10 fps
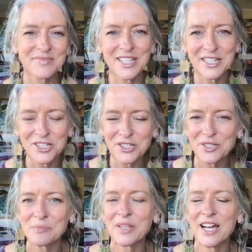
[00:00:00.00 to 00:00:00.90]
getting your
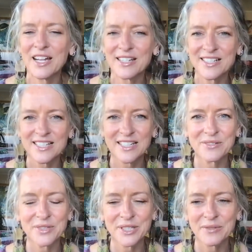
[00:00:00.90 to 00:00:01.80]
supplies and
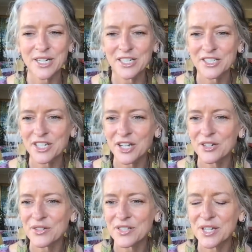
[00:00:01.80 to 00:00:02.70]
really ready to go.
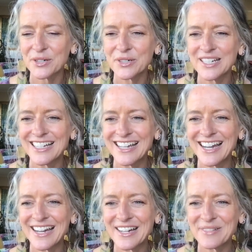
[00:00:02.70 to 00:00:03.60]
So,
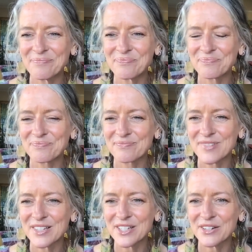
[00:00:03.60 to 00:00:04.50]
um,
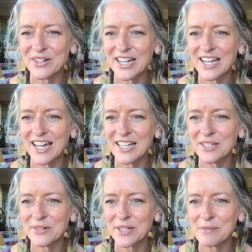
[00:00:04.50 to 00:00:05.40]
so I highly
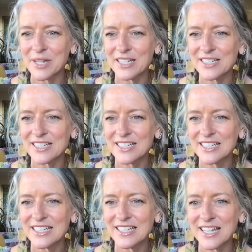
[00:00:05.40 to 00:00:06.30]
recommend.
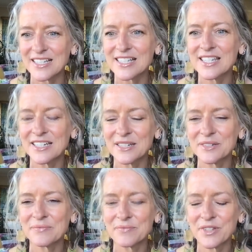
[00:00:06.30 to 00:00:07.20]
Yes,
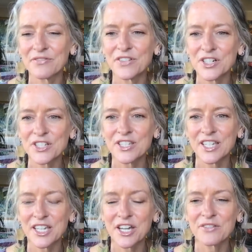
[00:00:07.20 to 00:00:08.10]
the the first the
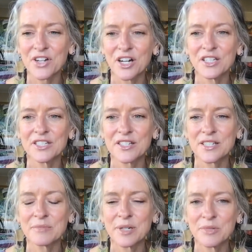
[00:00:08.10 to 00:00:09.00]
kickoff call is
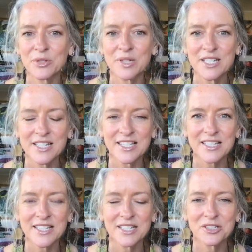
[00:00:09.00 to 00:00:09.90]
September
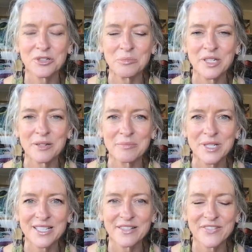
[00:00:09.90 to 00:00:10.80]
26th at 2 p.m.
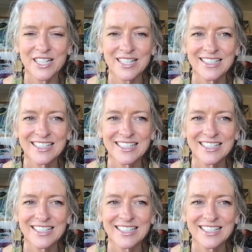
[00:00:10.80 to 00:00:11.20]
Pacific.